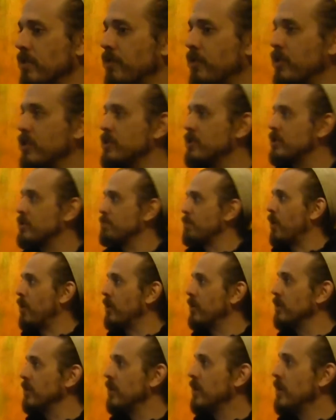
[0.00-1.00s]
the first
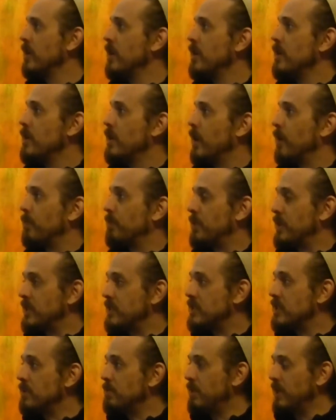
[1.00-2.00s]
smart
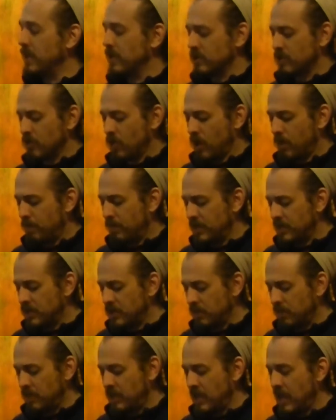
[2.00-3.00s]
PCB. So our
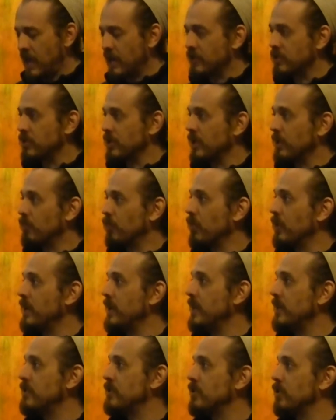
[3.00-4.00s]
PCB actually
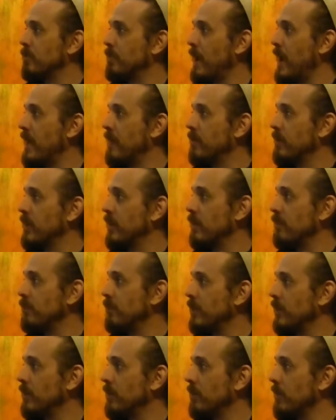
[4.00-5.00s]
reads your battery
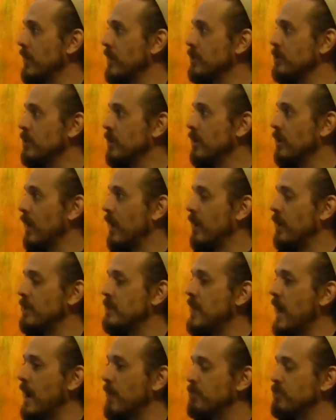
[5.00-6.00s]
configuration and
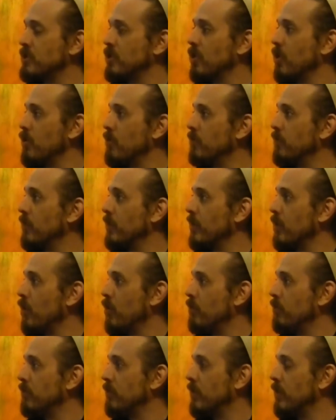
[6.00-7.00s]
adapts your over
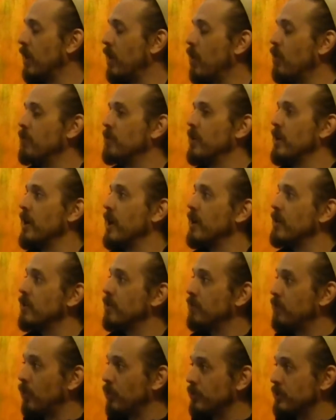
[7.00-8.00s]
and
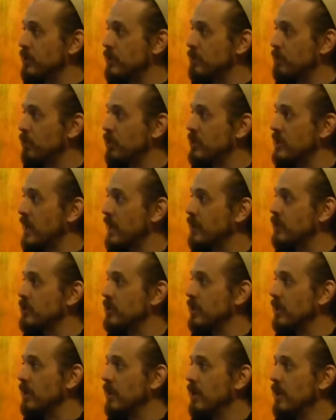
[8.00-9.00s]
under voltage
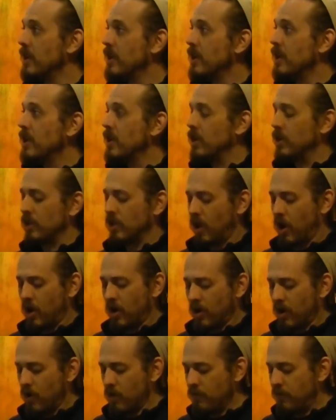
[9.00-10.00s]
protection.
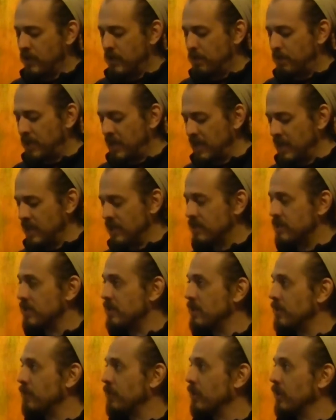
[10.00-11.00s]
Our OVP is
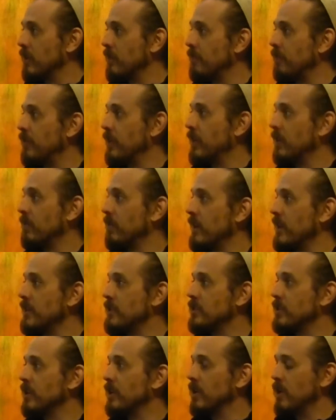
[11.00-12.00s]
a different
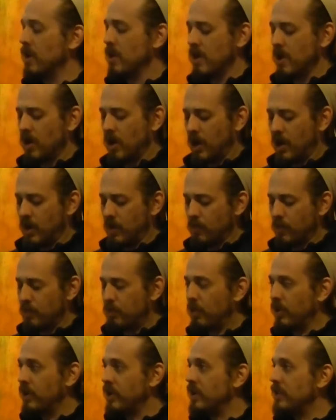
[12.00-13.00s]
configuration. We
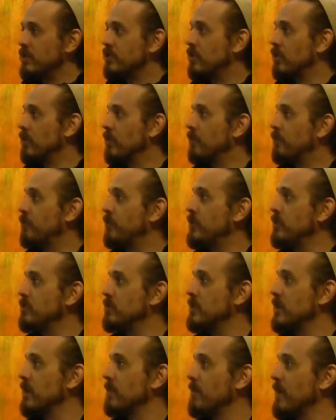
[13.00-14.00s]
put an internal
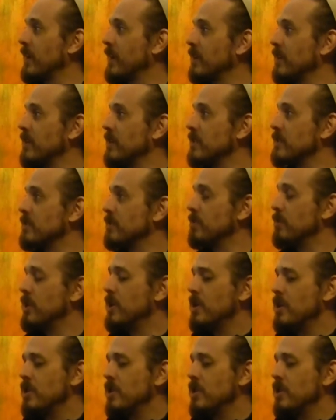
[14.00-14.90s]
fusing mechanism,